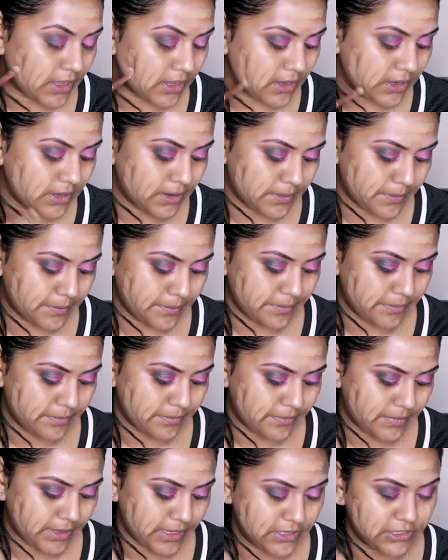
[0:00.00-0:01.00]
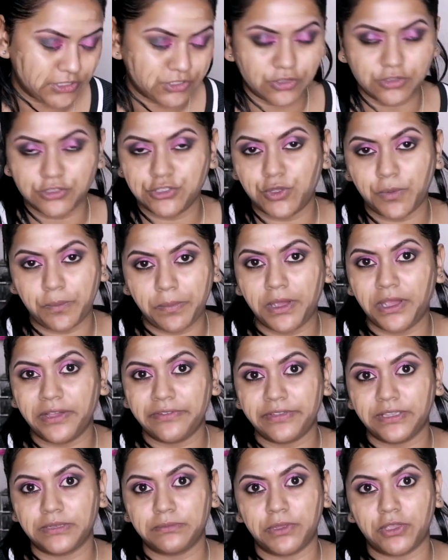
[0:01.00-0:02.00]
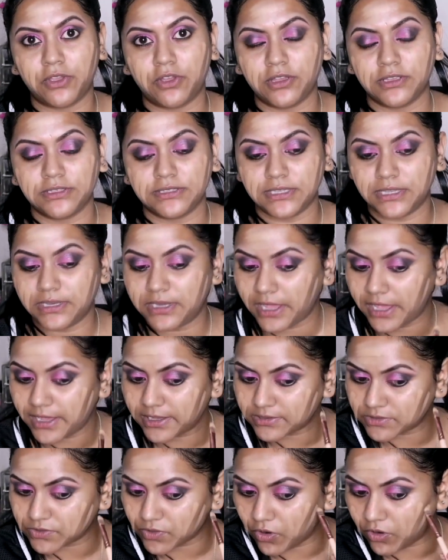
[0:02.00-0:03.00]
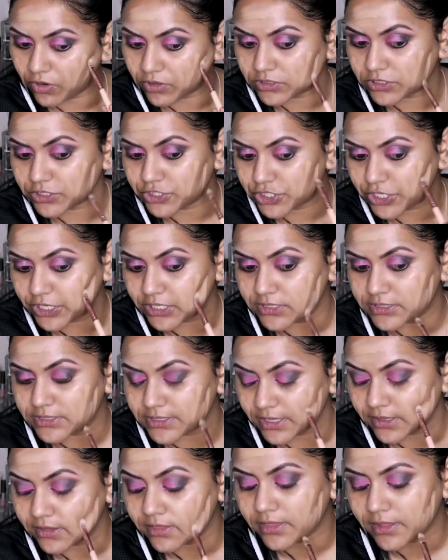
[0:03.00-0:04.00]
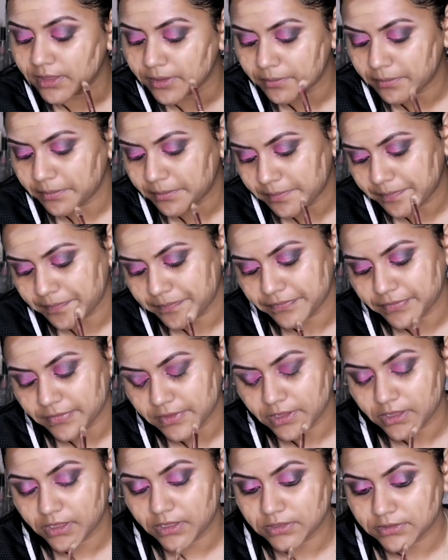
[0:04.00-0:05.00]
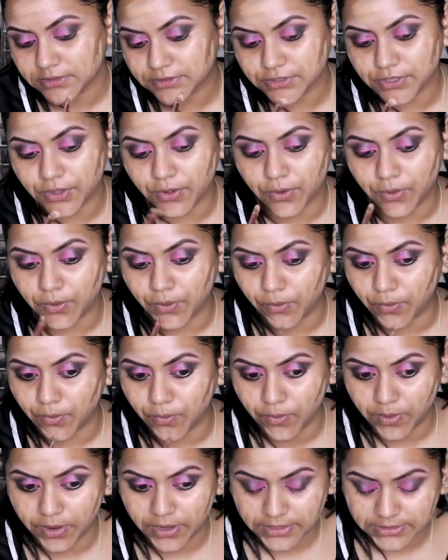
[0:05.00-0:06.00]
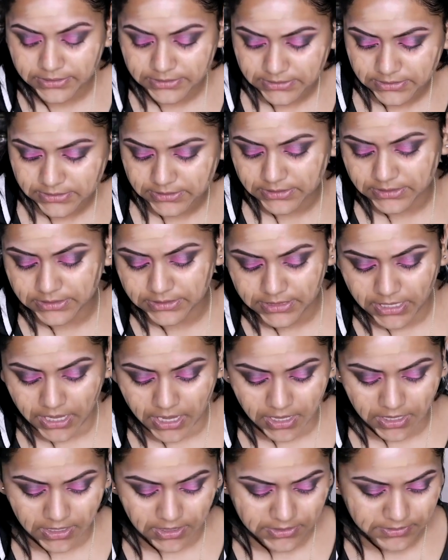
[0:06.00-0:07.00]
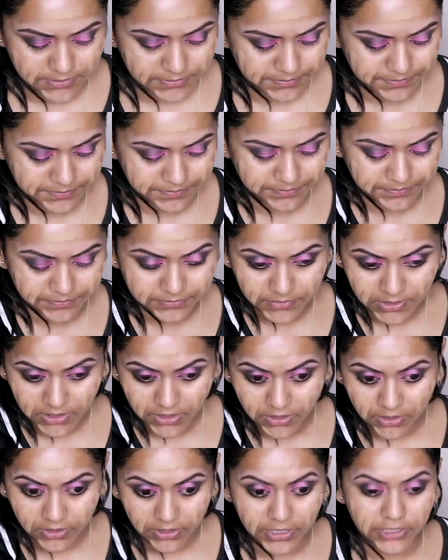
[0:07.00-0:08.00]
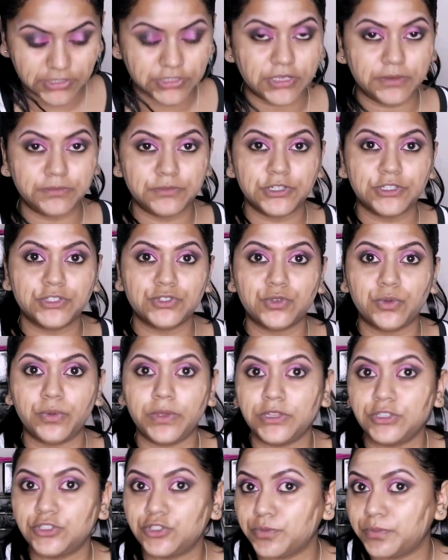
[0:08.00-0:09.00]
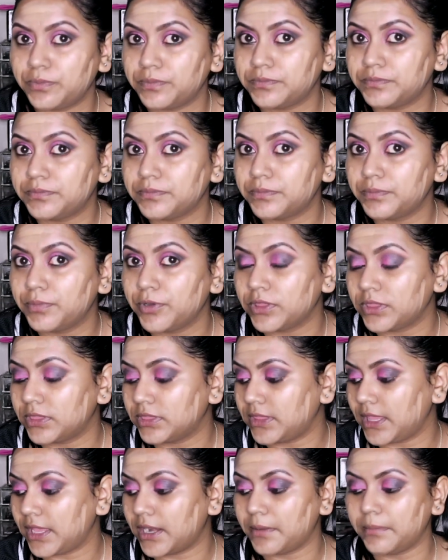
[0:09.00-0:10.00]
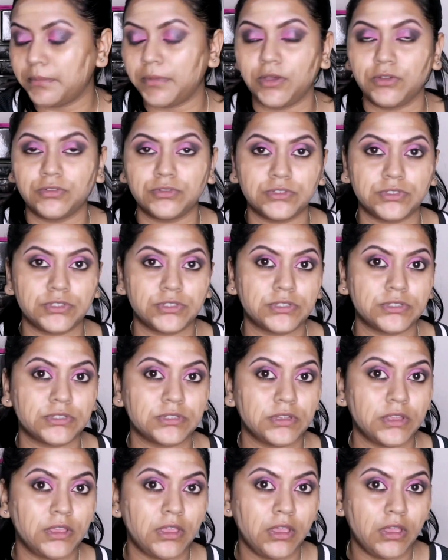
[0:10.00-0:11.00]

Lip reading: and it's also perfect because it has all the shades in them. So yeah, okay, so I'm just going to put that amount